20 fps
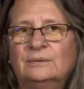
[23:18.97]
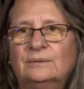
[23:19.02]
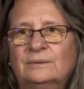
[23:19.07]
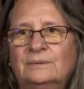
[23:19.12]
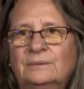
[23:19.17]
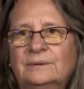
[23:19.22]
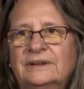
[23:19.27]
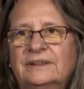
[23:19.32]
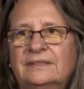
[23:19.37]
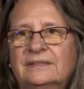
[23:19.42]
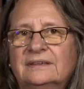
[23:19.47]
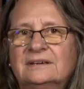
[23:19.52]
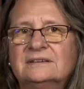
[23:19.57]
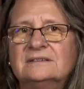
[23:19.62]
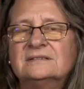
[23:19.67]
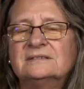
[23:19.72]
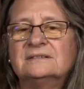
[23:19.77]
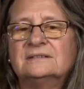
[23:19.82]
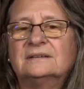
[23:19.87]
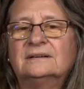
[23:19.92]
with
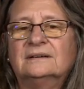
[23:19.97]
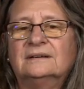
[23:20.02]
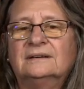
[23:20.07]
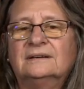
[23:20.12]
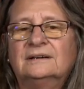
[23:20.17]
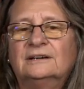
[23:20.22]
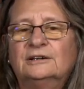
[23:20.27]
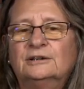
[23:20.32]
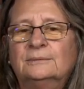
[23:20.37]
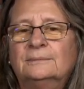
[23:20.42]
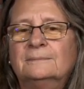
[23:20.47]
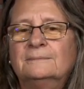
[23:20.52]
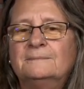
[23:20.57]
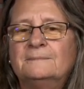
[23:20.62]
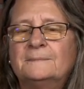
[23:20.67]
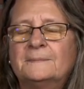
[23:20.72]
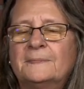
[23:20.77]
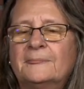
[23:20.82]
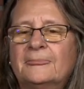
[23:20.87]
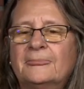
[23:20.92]
this.
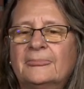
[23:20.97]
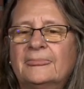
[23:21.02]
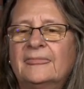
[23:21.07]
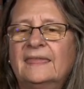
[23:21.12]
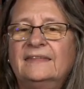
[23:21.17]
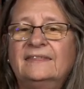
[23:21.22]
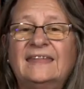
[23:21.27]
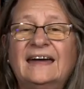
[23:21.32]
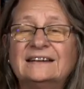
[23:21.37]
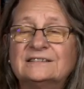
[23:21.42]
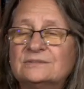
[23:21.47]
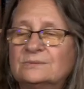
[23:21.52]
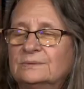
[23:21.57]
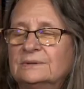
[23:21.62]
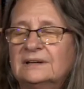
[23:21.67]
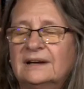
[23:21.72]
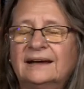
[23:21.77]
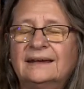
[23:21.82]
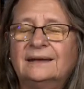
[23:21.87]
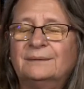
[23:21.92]
That's
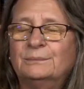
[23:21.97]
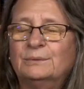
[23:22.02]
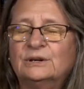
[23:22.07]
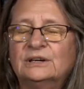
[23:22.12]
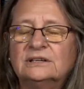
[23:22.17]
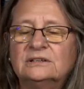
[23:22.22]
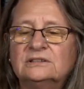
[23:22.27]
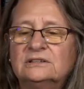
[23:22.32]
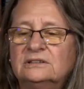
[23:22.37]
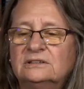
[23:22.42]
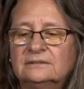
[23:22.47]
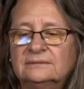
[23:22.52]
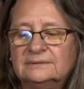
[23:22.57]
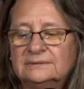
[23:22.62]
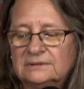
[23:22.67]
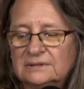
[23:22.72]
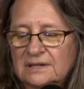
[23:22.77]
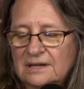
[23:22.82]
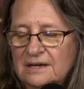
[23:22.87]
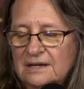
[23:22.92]
what I can bring to you.
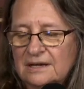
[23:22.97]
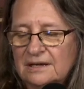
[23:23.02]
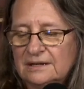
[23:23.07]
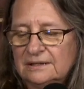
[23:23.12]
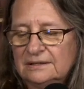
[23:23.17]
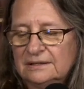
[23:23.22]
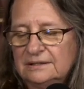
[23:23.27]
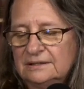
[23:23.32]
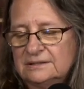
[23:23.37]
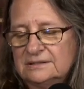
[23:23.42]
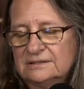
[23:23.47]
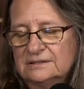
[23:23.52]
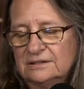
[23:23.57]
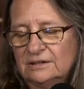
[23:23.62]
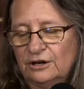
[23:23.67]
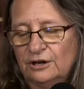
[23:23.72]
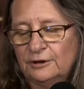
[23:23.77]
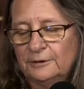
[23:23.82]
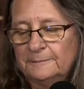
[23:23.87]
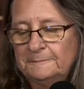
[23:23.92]

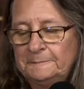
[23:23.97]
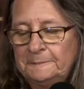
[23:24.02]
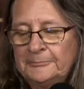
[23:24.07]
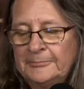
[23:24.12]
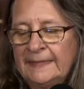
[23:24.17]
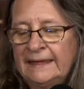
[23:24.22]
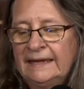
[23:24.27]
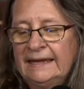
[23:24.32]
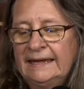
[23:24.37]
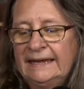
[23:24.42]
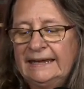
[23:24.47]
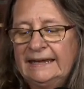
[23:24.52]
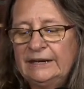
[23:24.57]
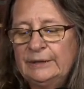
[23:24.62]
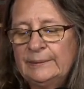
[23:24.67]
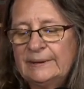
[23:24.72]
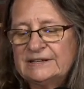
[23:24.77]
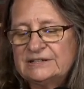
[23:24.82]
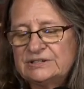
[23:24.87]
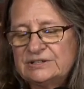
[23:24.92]
So
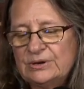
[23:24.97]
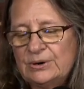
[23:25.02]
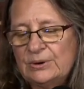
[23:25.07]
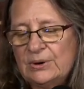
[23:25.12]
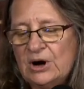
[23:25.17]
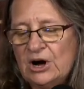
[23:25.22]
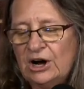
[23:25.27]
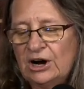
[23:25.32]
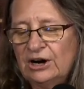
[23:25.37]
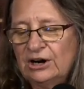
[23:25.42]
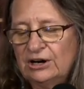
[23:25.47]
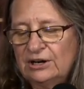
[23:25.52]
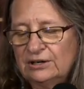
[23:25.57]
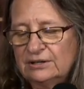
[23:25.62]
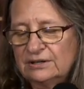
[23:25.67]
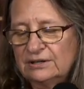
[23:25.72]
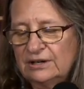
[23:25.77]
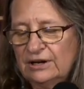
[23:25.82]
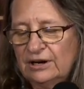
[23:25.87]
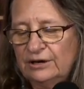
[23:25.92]
anyway, so
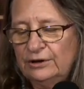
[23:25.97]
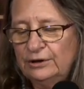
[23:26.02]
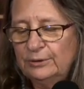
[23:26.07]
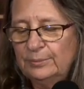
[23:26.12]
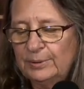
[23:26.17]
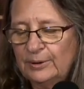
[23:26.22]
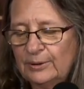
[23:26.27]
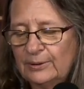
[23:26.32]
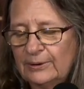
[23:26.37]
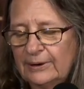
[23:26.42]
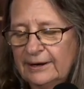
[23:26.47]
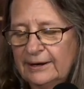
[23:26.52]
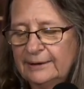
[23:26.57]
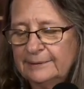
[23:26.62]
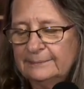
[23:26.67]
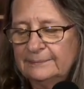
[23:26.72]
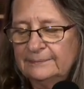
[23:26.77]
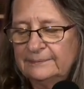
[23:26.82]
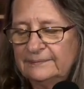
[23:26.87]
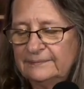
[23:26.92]
our new
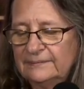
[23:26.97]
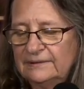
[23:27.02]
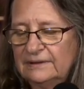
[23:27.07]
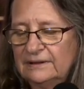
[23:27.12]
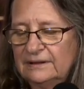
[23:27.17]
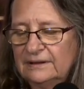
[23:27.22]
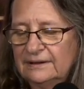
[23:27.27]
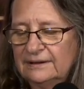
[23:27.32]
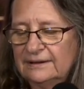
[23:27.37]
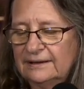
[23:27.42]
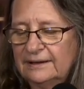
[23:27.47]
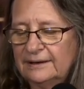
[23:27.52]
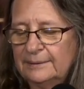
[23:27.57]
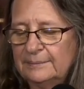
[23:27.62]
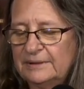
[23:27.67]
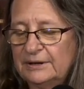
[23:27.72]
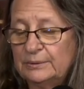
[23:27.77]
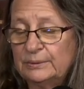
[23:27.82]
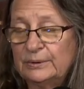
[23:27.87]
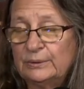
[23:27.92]
program
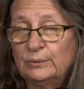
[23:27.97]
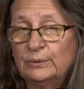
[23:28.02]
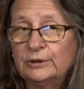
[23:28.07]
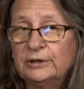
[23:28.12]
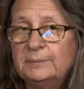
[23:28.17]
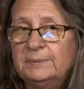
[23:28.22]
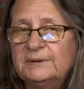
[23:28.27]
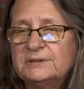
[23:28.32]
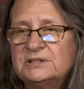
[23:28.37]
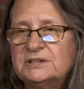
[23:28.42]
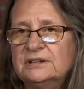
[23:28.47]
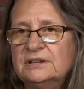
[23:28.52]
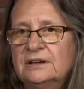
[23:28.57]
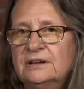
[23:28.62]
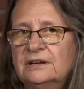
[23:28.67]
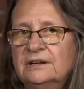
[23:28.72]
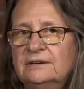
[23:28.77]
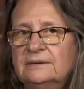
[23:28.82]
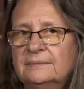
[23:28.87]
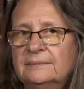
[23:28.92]
that we're really
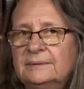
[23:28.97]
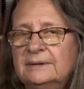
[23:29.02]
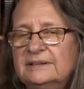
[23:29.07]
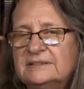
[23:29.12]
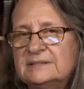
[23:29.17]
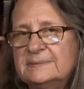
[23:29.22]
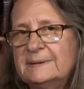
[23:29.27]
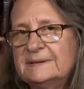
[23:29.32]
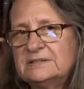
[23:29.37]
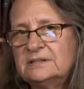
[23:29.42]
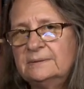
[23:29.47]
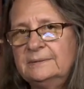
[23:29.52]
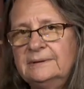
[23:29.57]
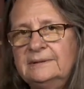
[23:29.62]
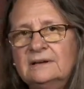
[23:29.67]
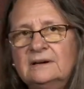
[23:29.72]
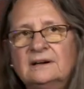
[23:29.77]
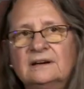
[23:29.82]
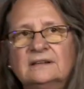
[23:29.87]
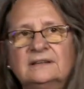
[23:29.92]
pushing, especially with
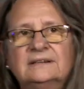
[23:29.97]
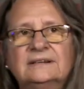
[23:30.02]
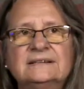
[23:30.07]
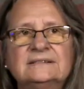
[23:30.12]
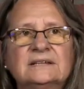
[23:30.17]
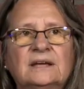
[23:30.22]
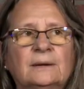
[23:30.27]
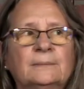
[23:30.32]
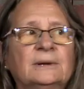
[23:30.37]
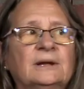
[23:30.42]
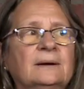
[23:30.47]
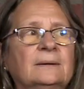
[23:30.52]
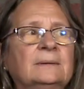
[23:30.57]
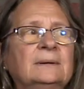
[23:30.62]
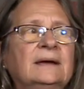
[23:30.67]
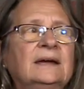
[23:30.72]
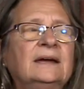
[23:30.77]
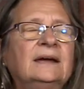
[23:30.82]
the holidays coming up,